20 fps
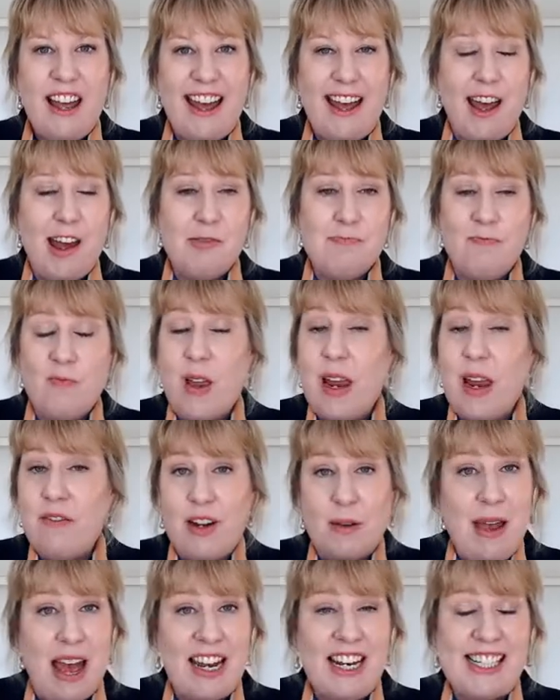Every
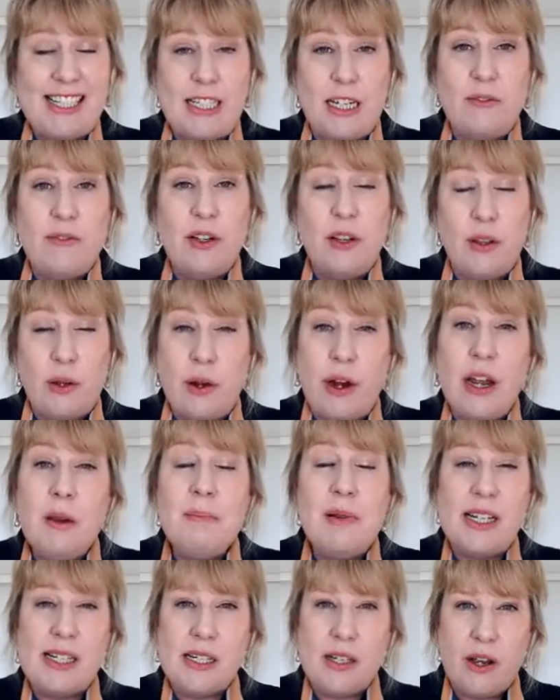matter's different though,
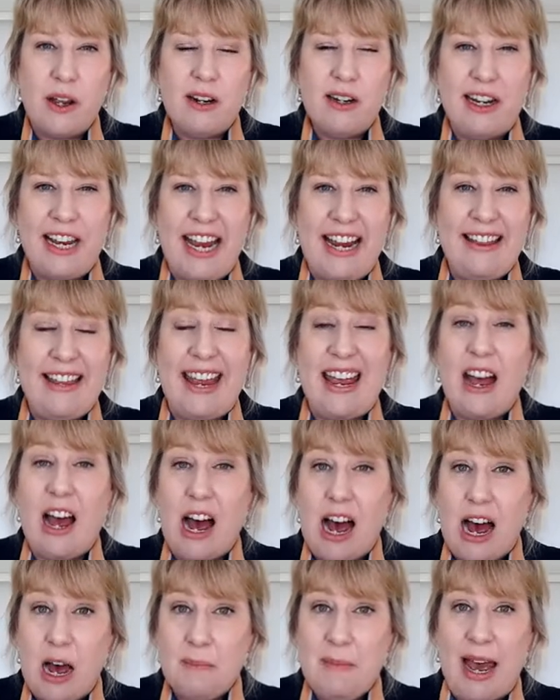but certainly there
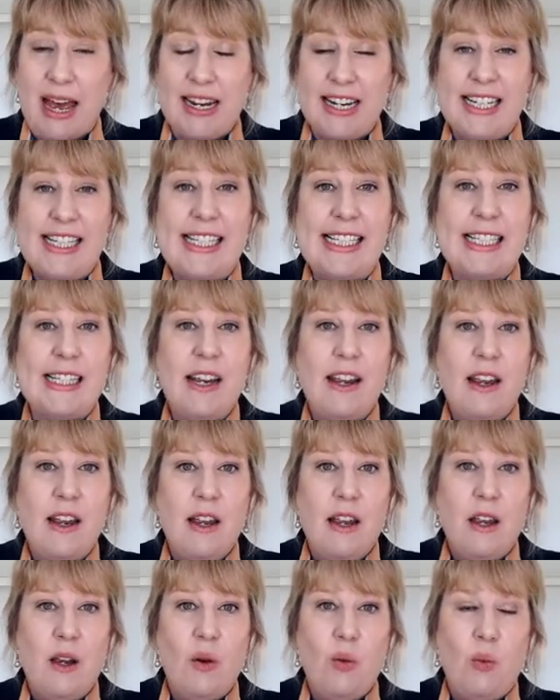are matters
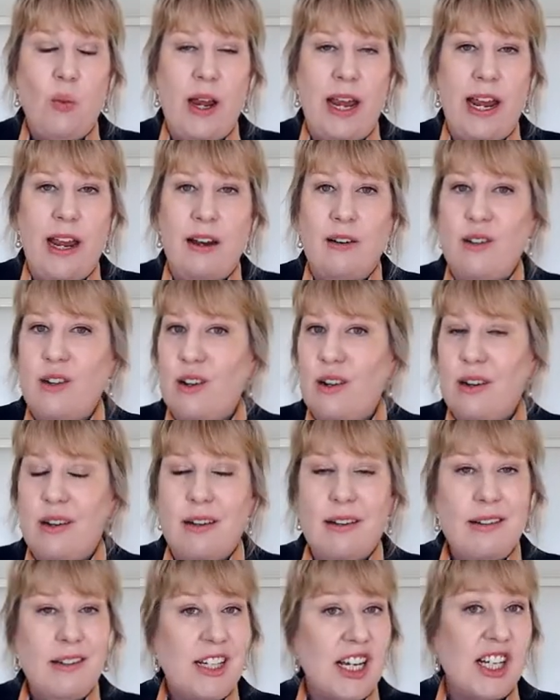where
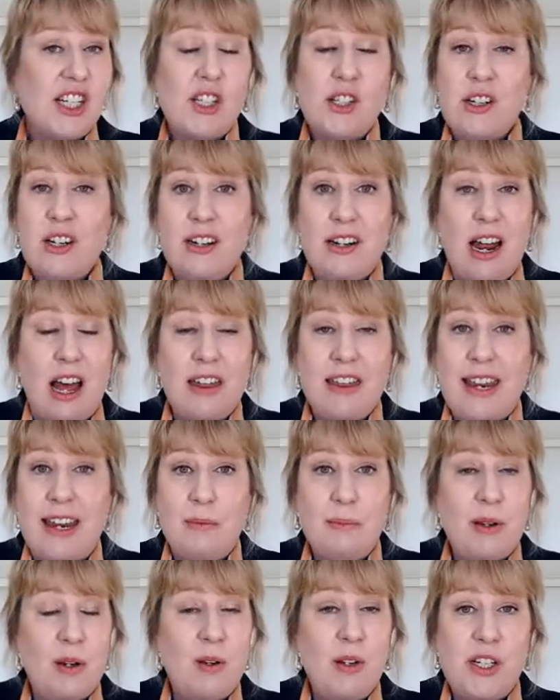just do nothing,
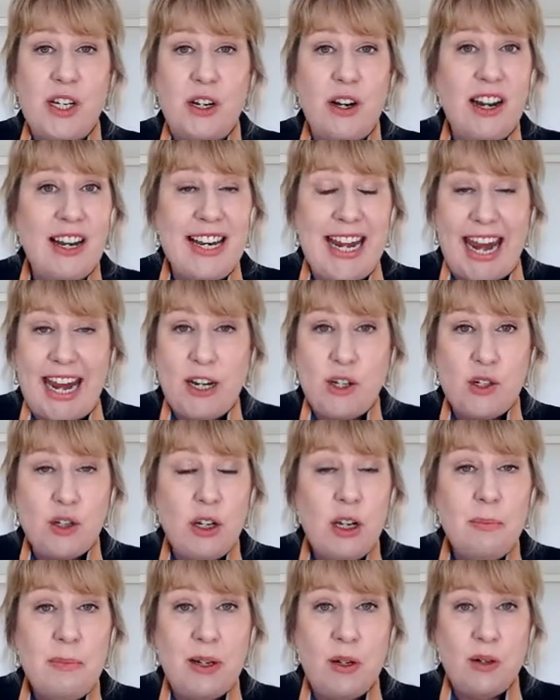because you don't need
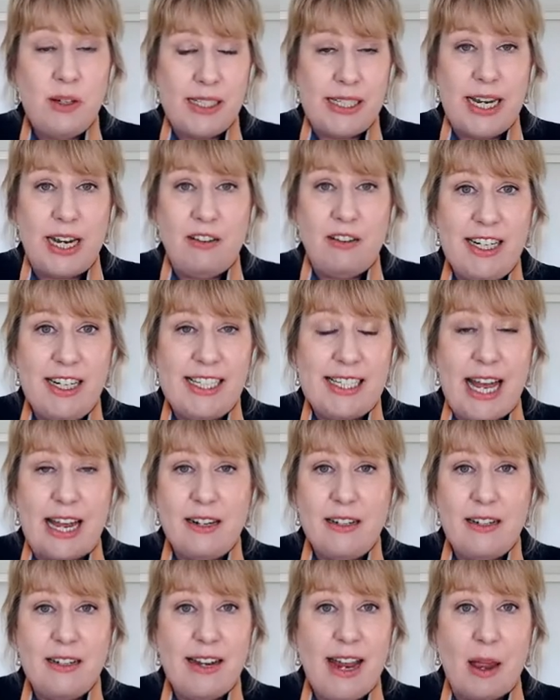to, because there
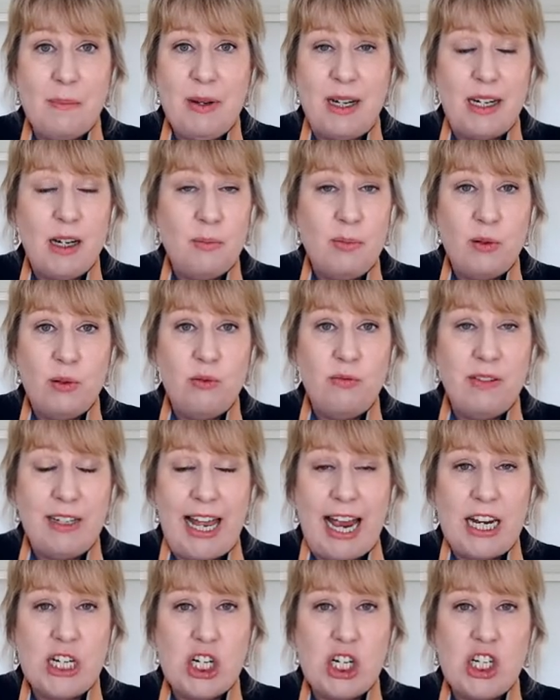that amicable
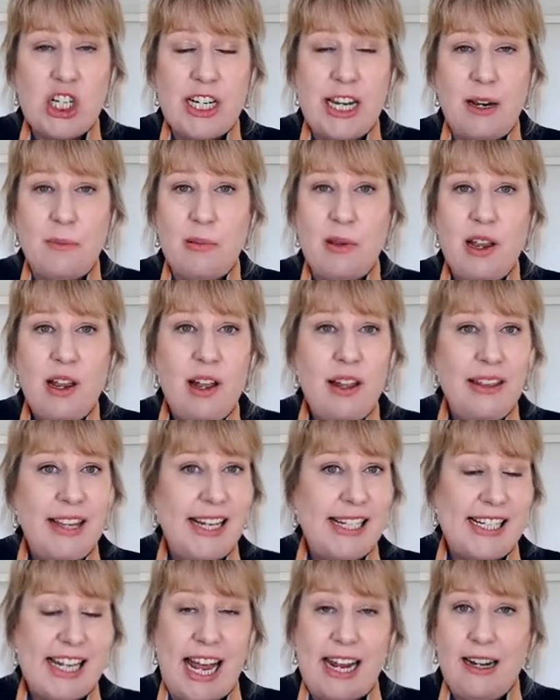relationship,
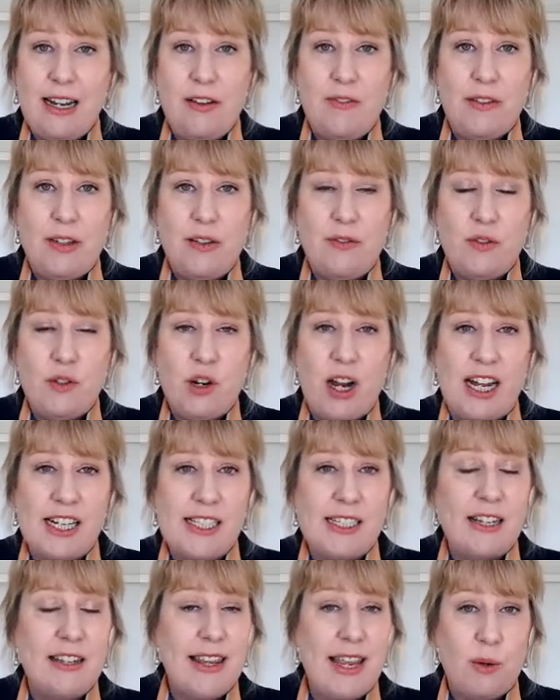there's that level of
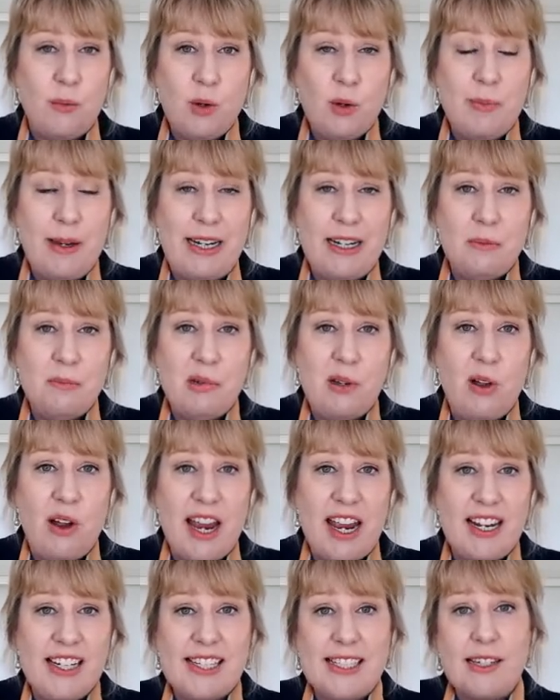trust, there will be
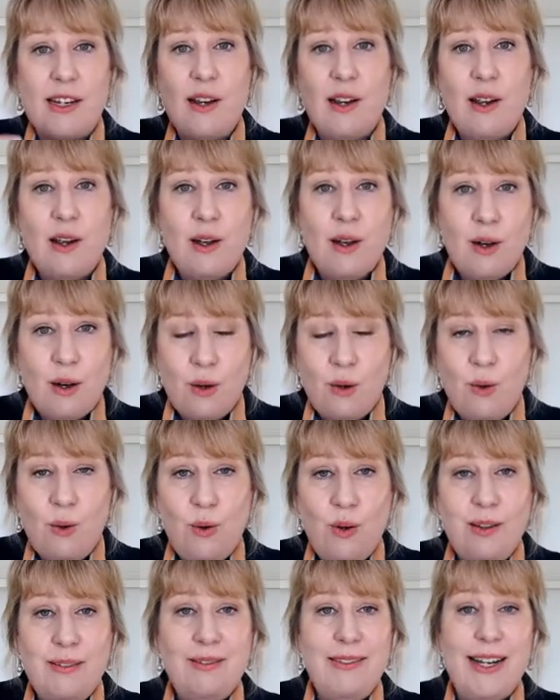compliance,
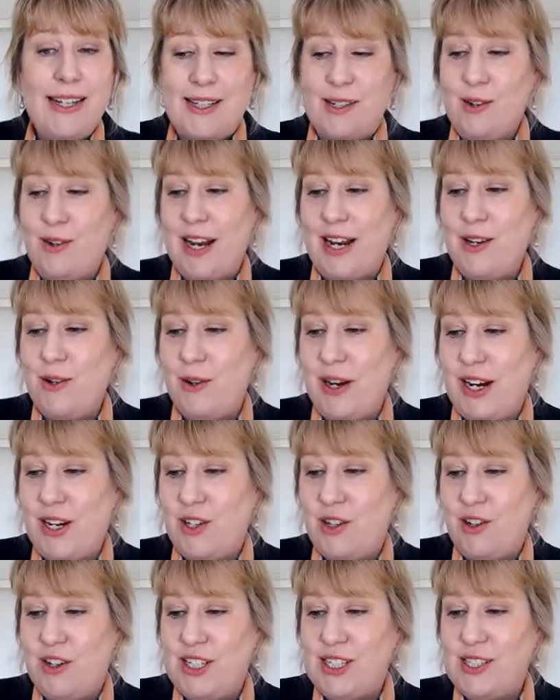or it's not in your
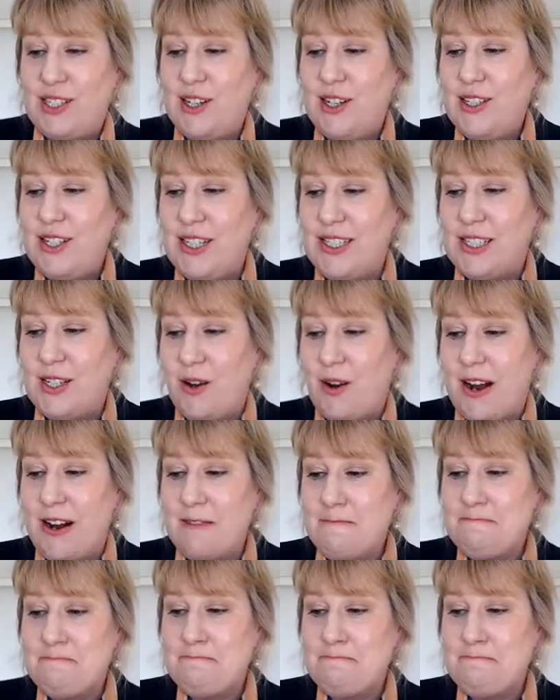interest to sign.